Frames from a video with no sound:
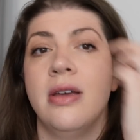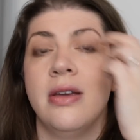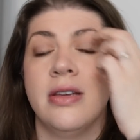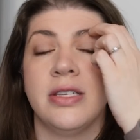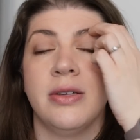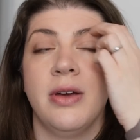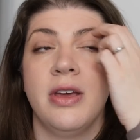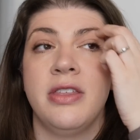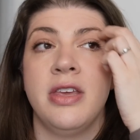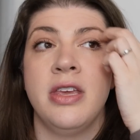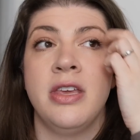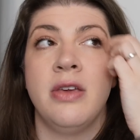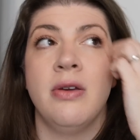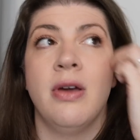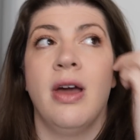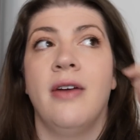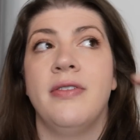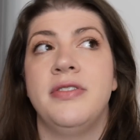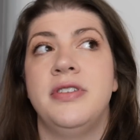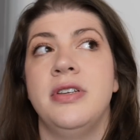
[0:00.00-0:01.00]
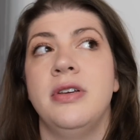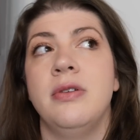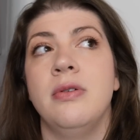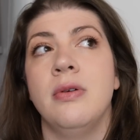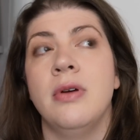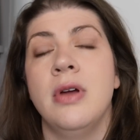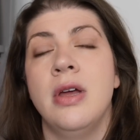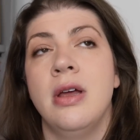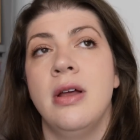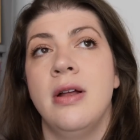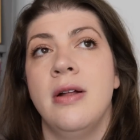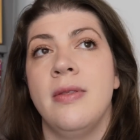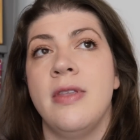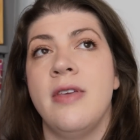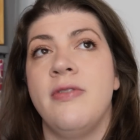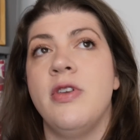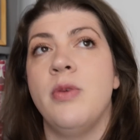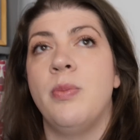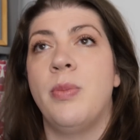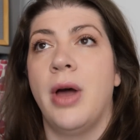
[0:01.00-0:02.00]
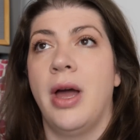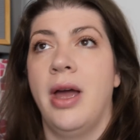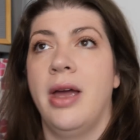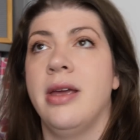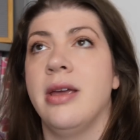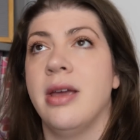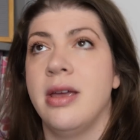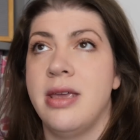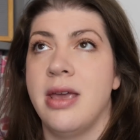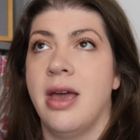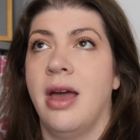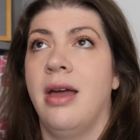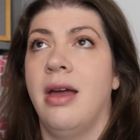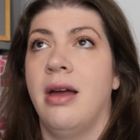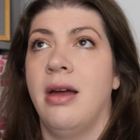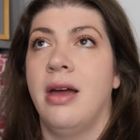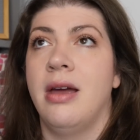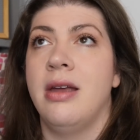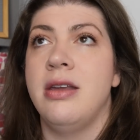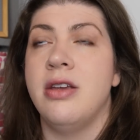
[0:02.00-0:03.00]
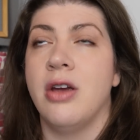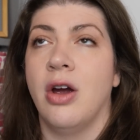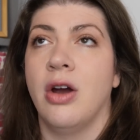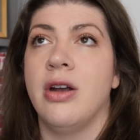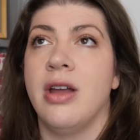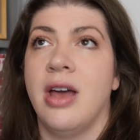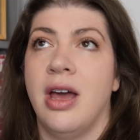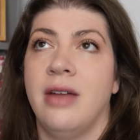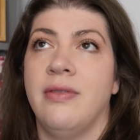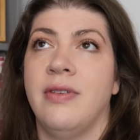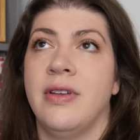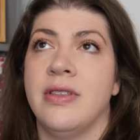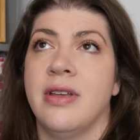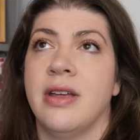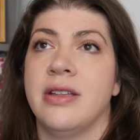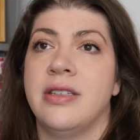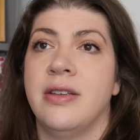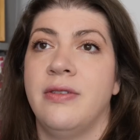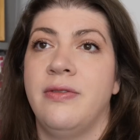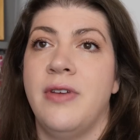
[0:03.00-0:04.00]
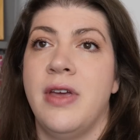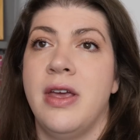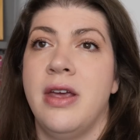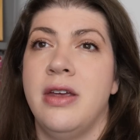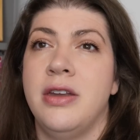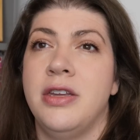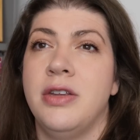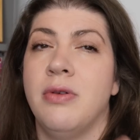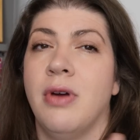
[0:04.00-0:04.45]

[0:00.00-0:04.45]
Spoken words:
So I think you have to, if you're buying a yarn advent that's a fade,